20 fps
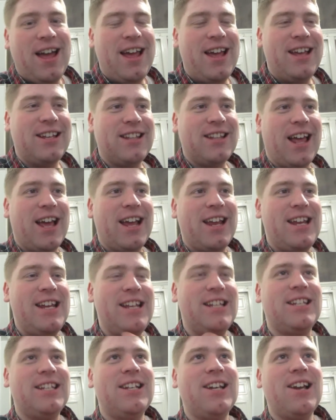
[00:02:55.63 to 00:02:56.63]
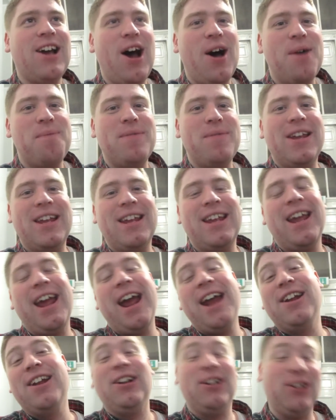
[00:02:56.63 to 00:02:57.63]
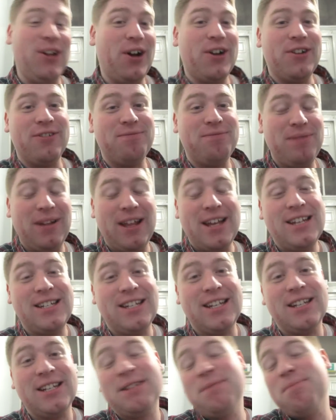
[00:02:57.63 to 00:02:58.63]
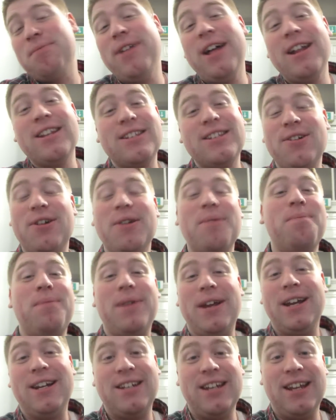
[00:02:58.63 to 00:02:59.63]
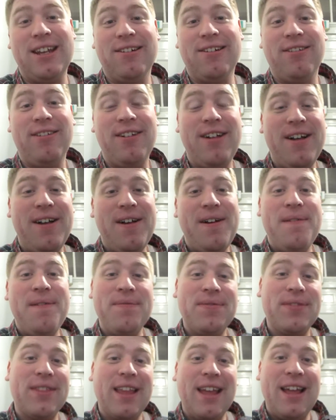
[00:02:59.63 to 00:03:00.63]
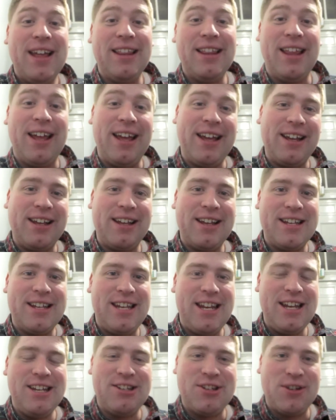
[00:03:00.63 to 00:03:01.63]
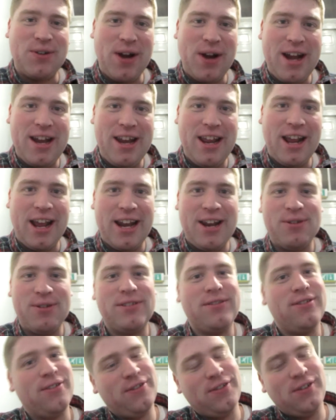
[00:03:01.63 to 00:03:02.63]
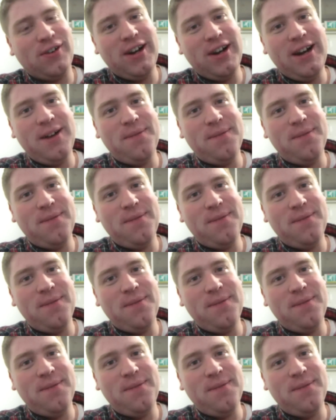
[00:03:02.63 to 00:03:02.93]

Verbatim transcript: it's like he's cut me in a lot of places, but that's not a big deal. Like, because he's training and it was for free,